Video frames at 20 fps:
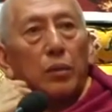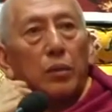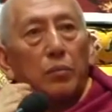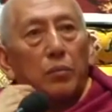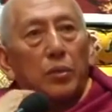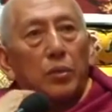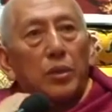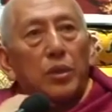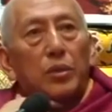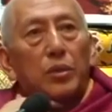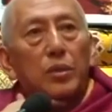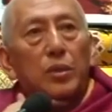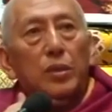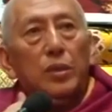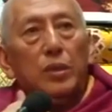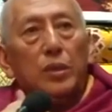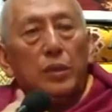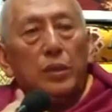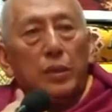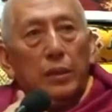
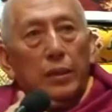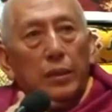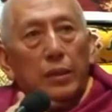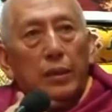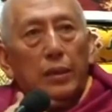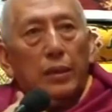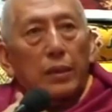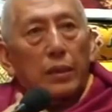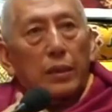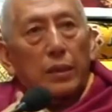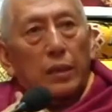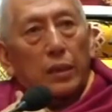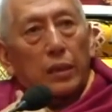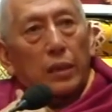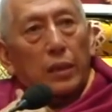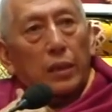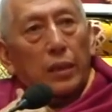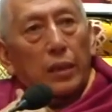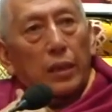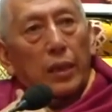Buddhist
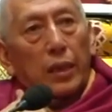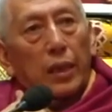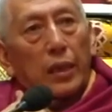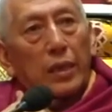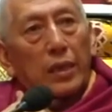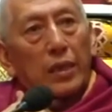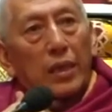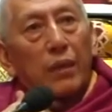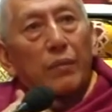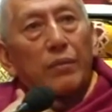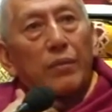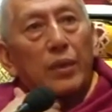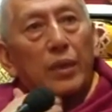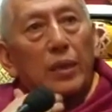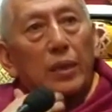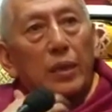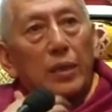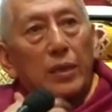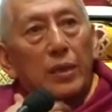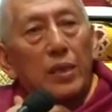
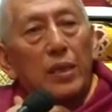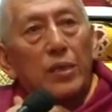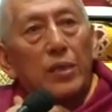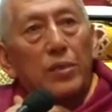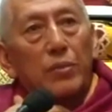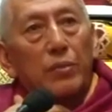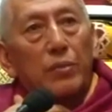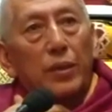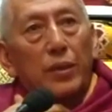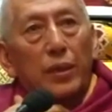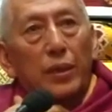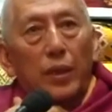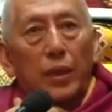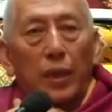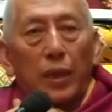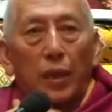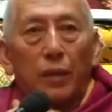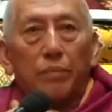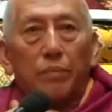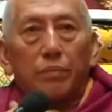in-depthly deals with
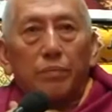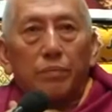the